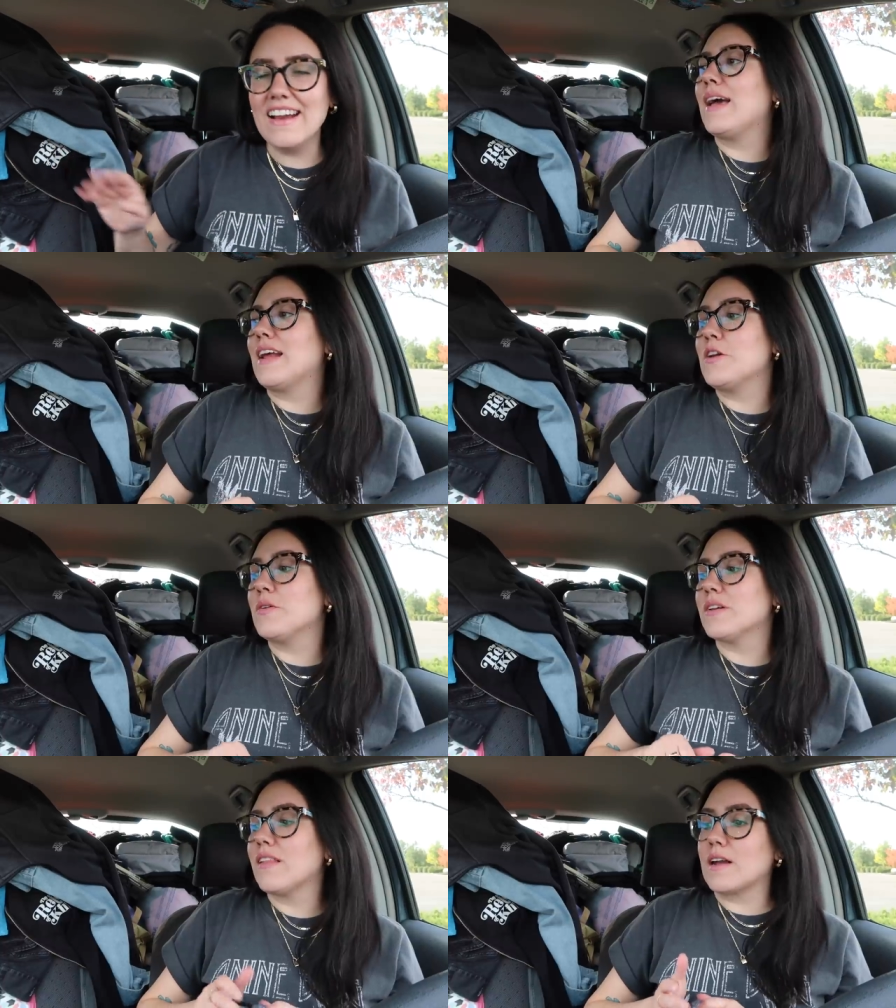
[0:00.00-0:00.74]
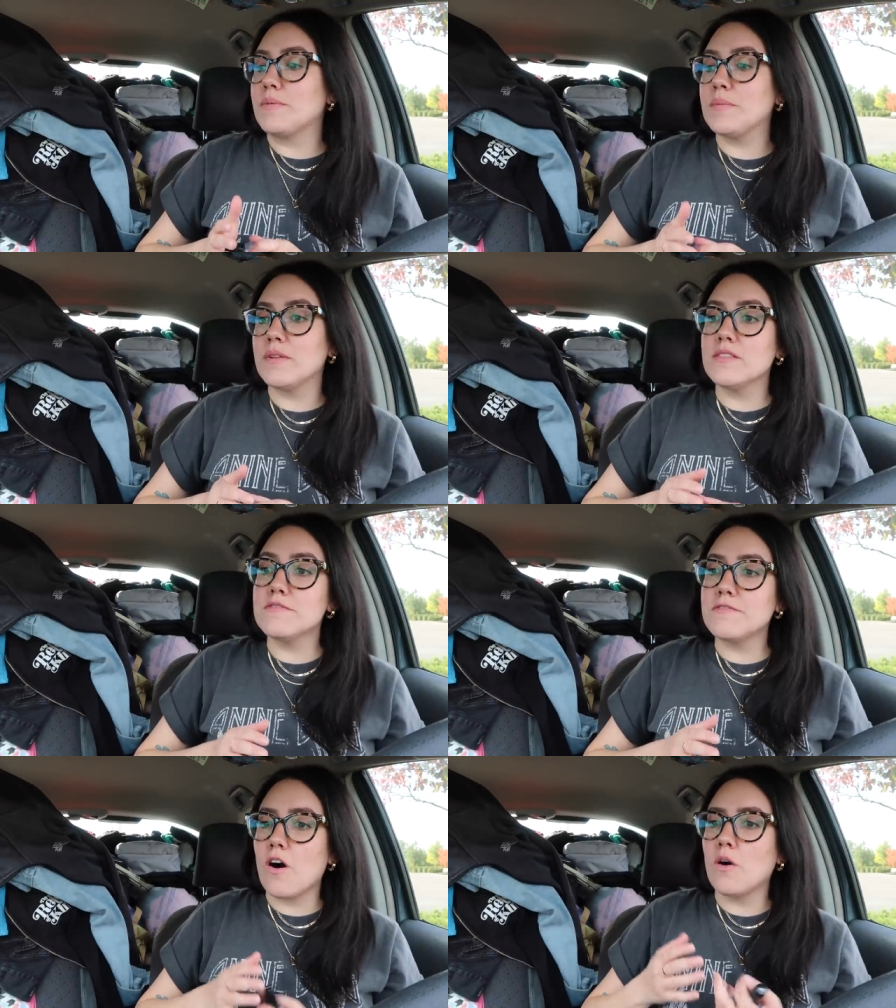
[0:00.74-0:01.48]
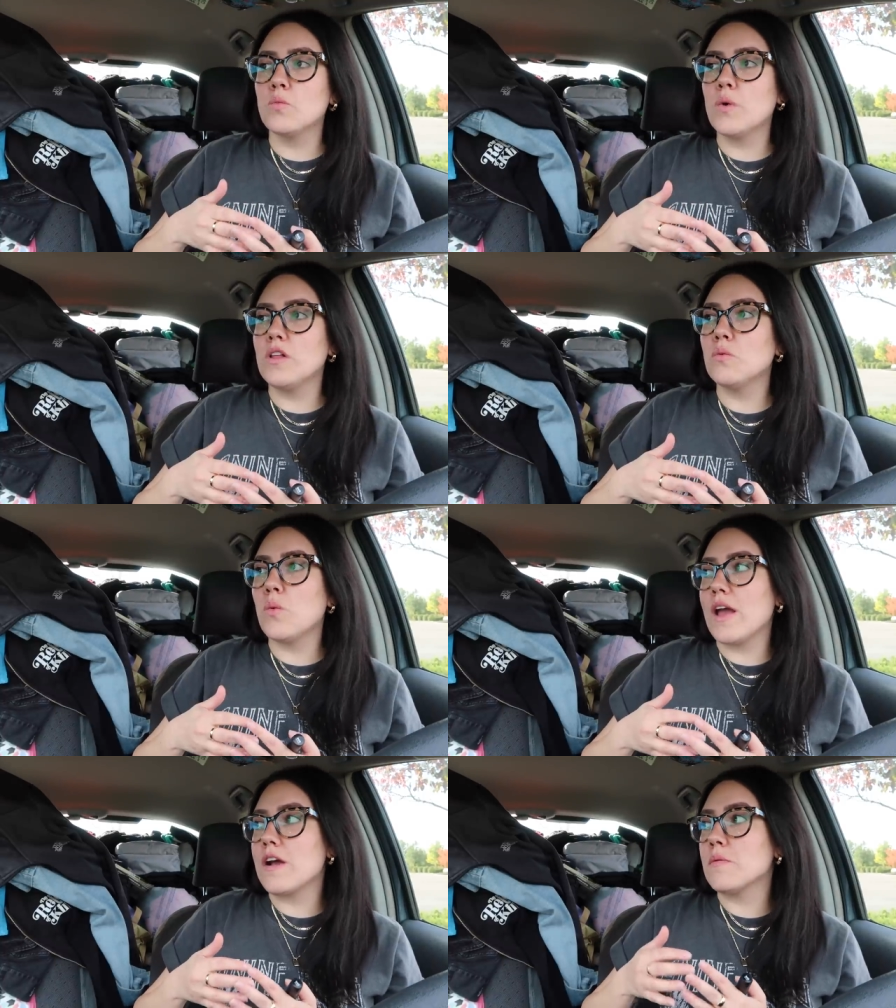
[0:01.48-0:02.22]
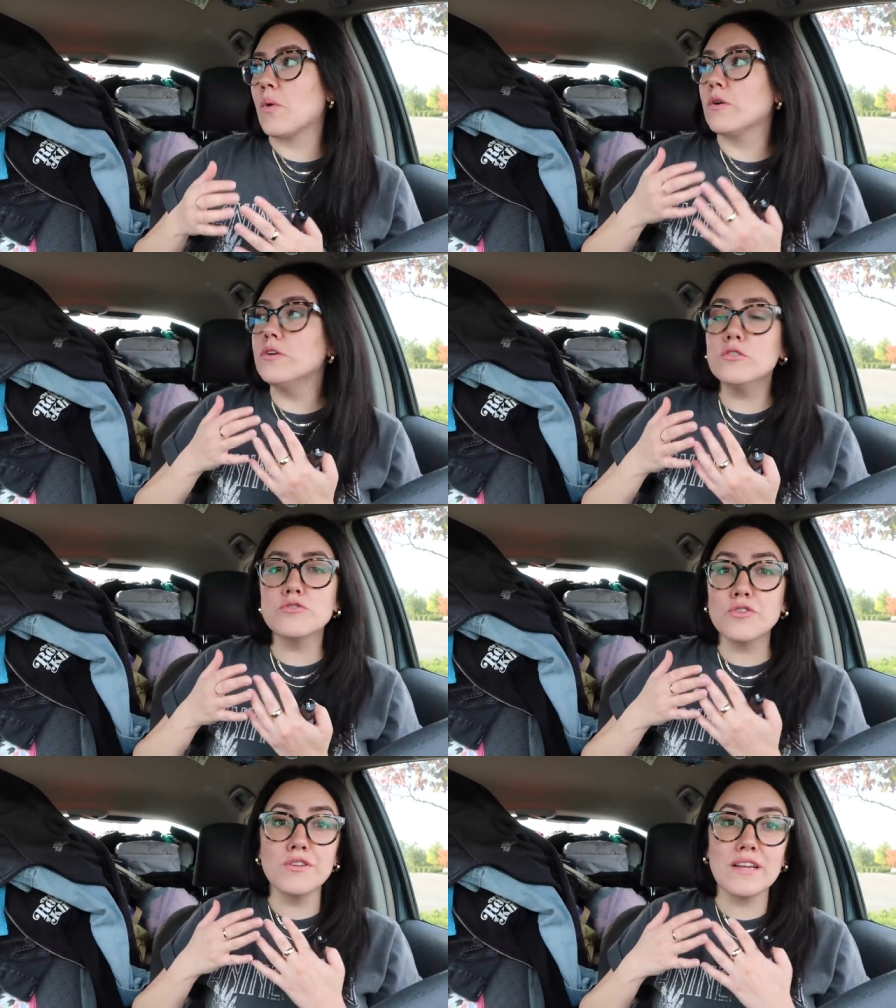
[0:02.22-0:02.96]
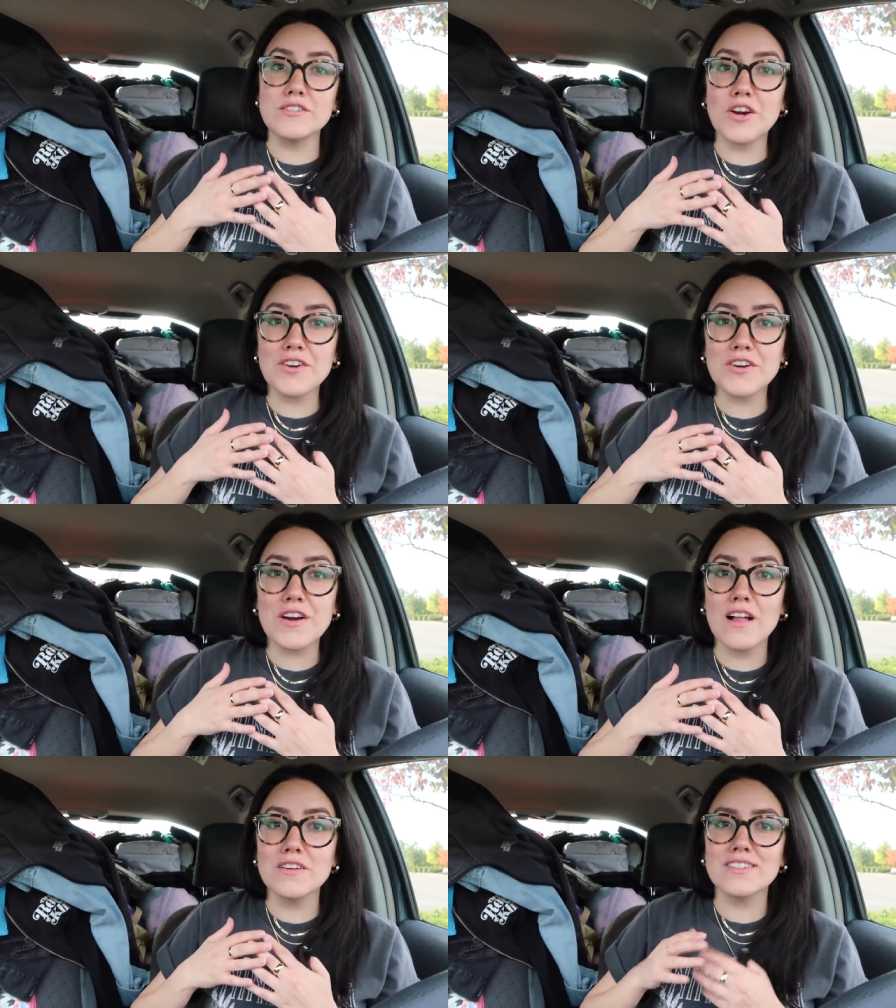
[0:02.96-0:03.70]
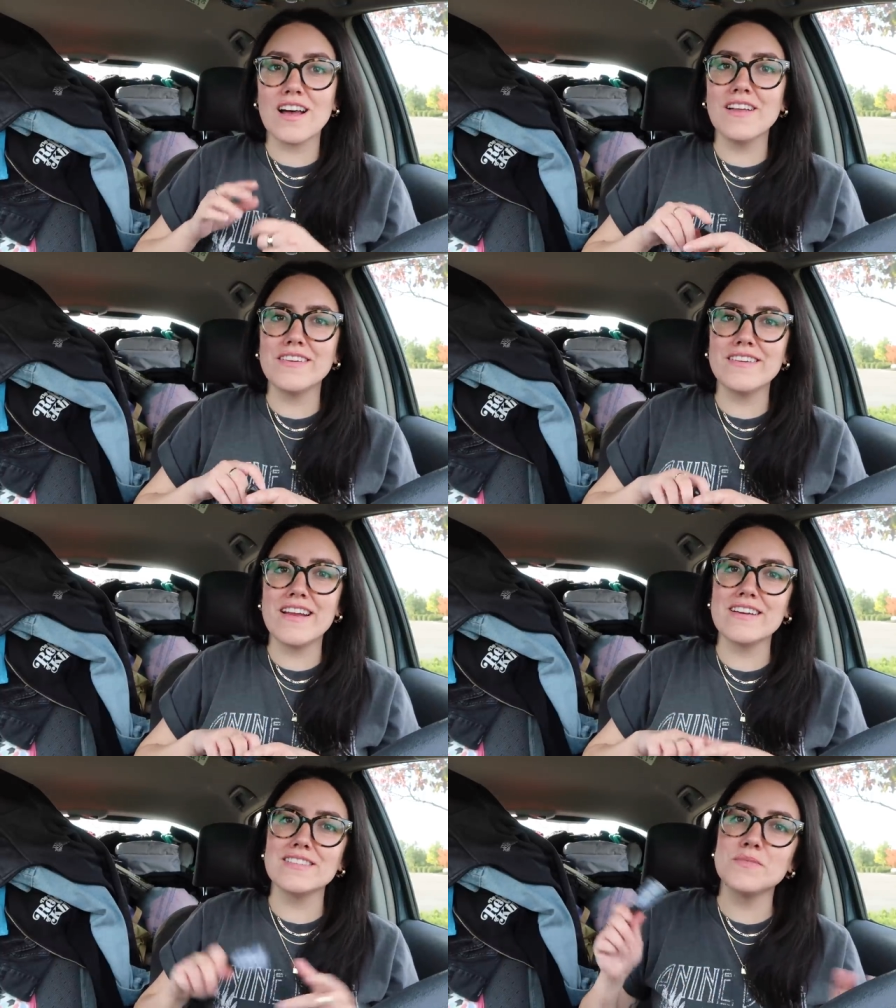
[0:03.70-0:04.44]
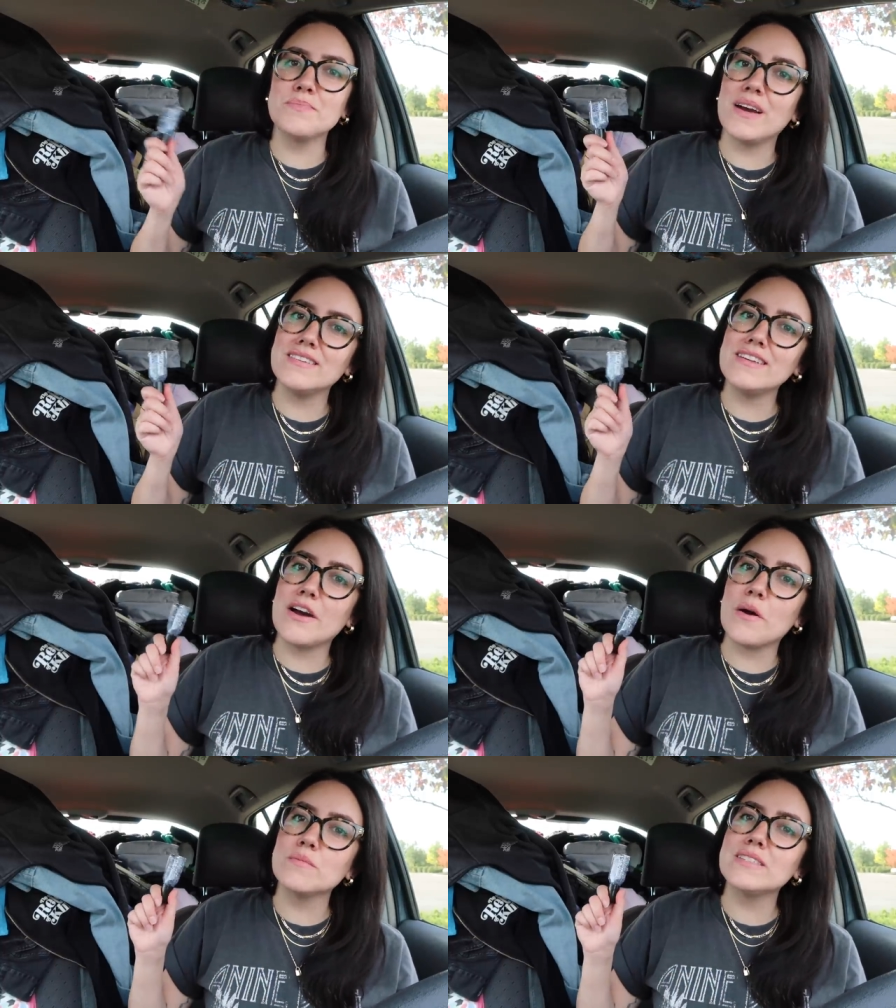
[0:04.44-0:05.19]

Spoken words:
And I know that a lot of people in the fall will wear more neutral and darker colors on their nails, but you know,